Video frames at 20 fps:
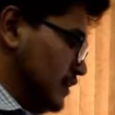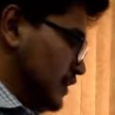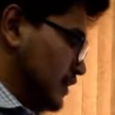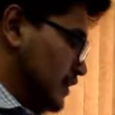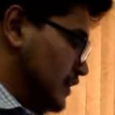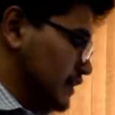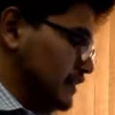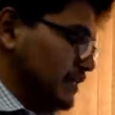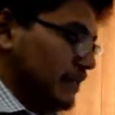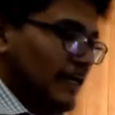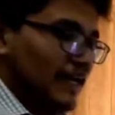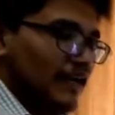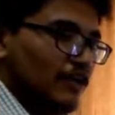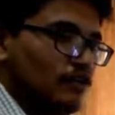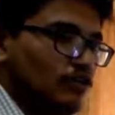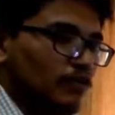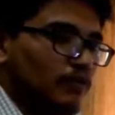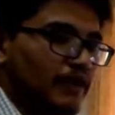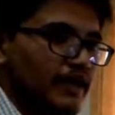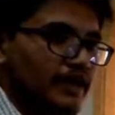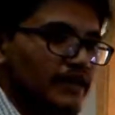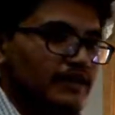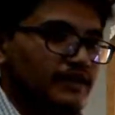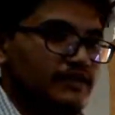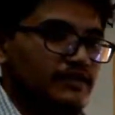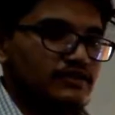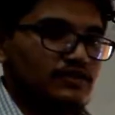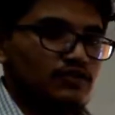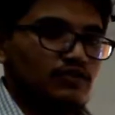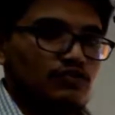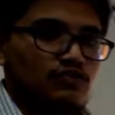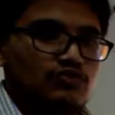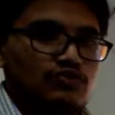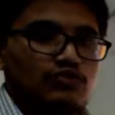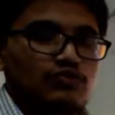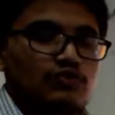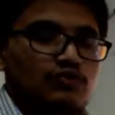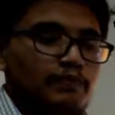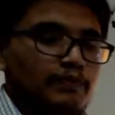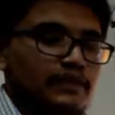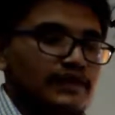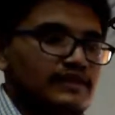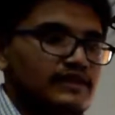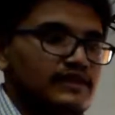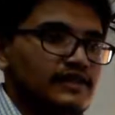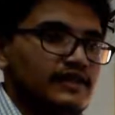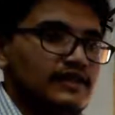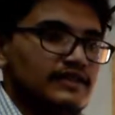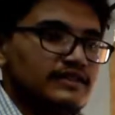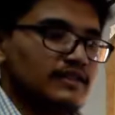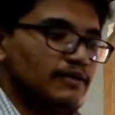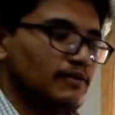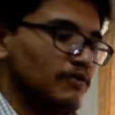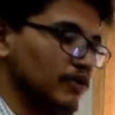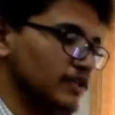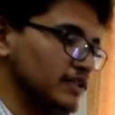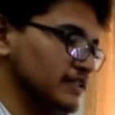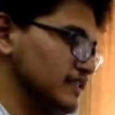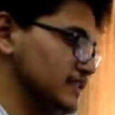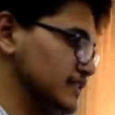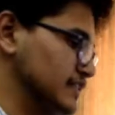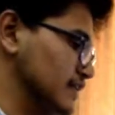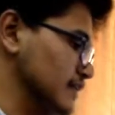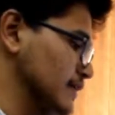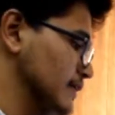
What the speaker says: Then electromagnet is used to pick the slip gauges.